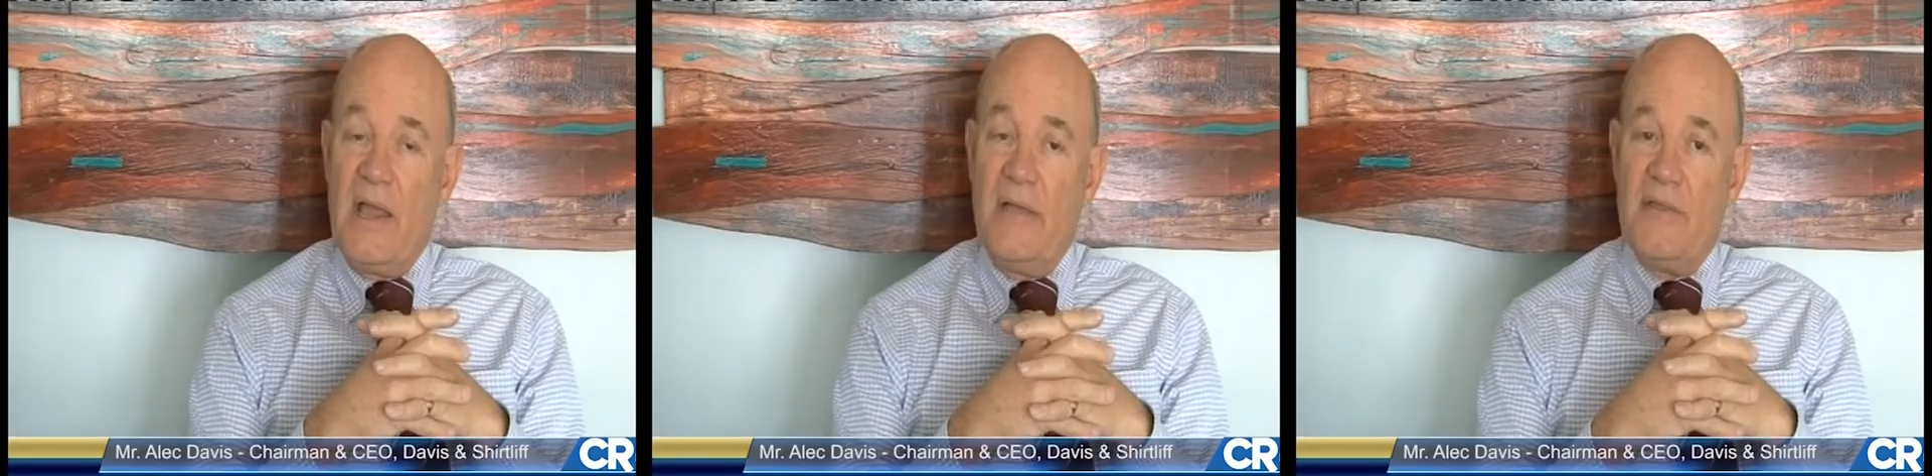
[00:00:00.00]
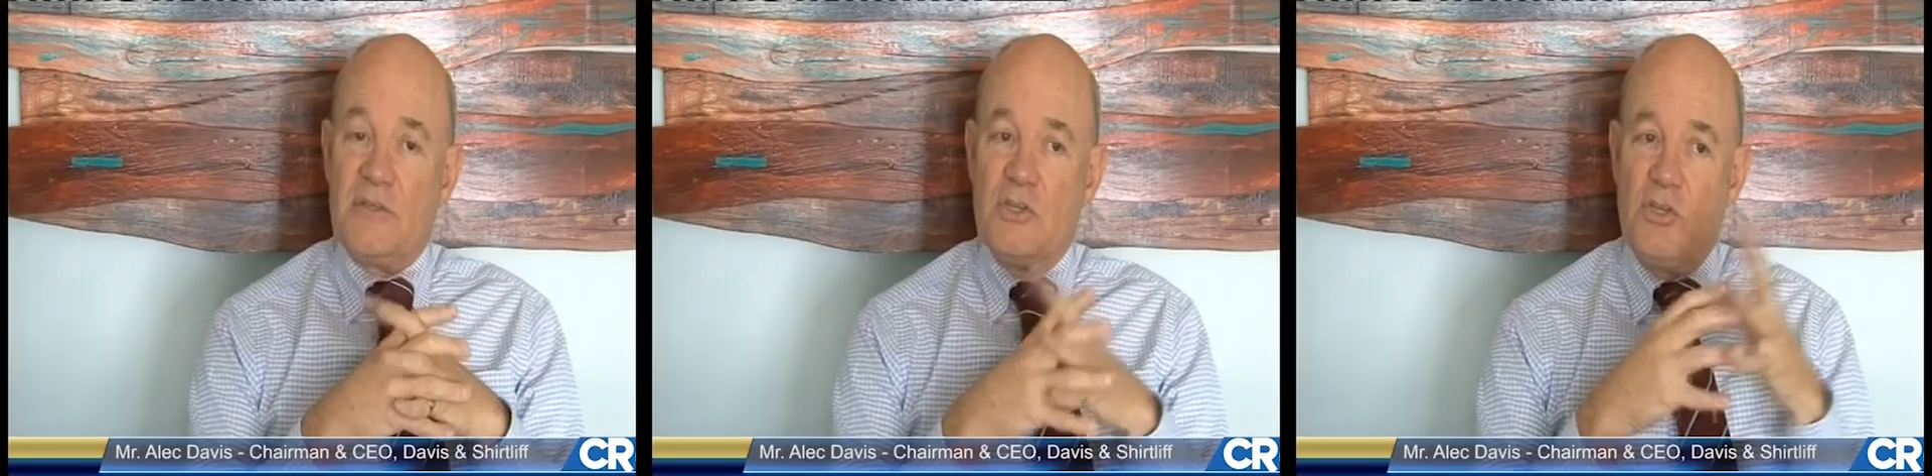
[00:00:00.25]

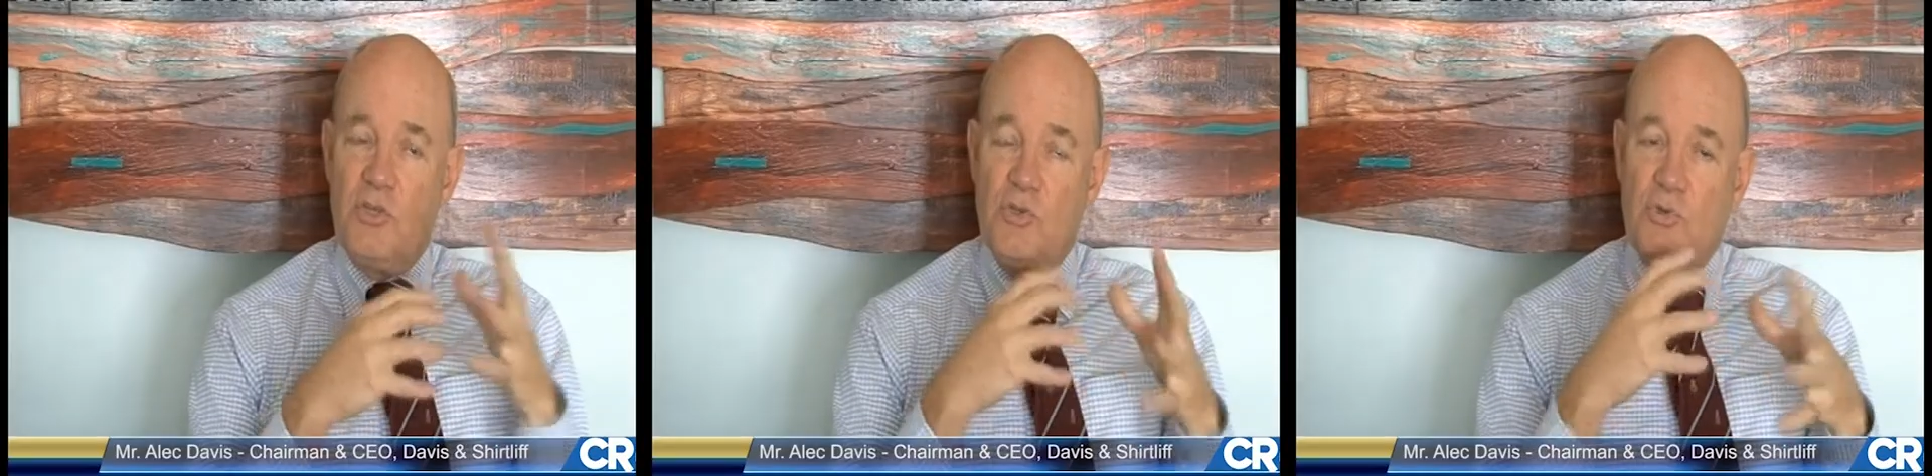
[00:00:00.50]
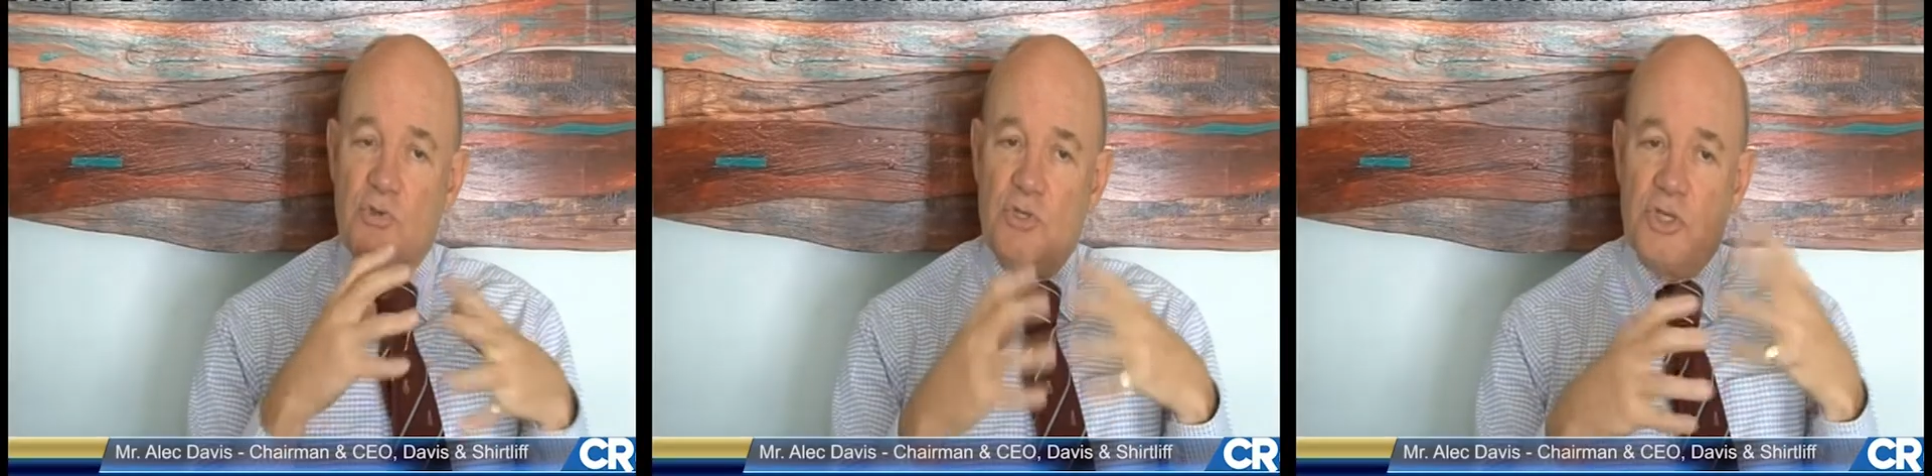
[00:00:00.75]
And there's a
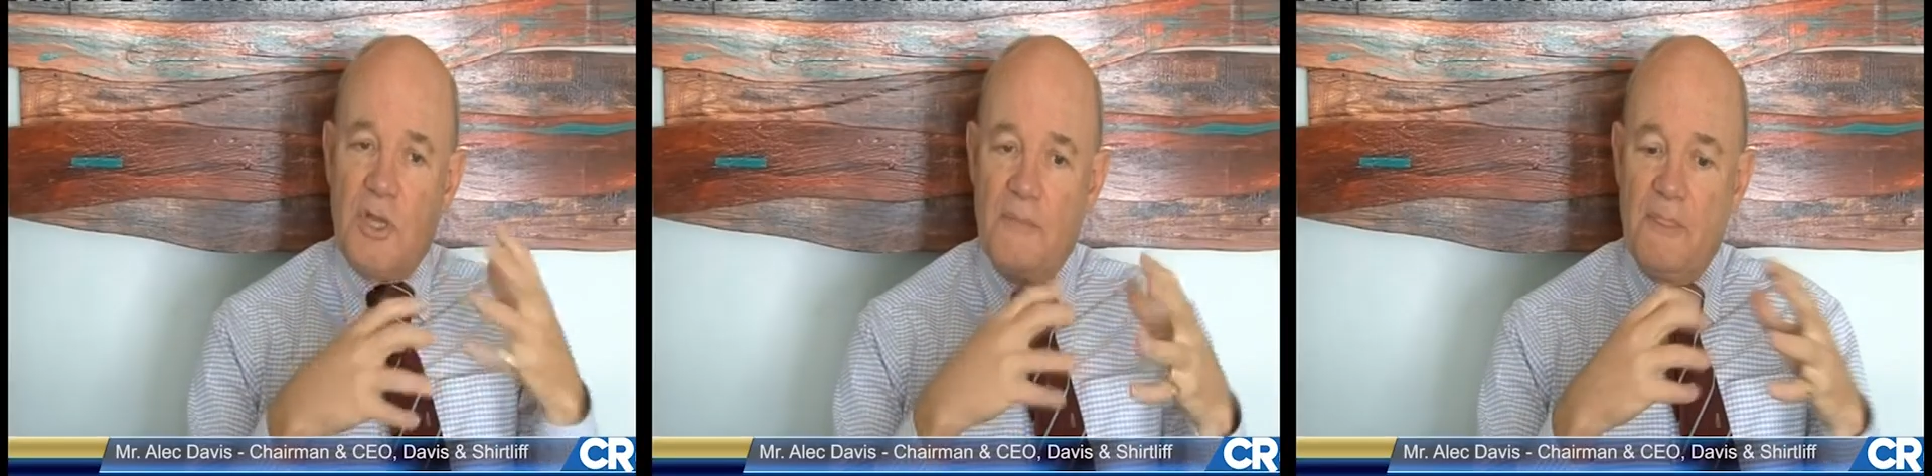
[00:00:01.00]
huge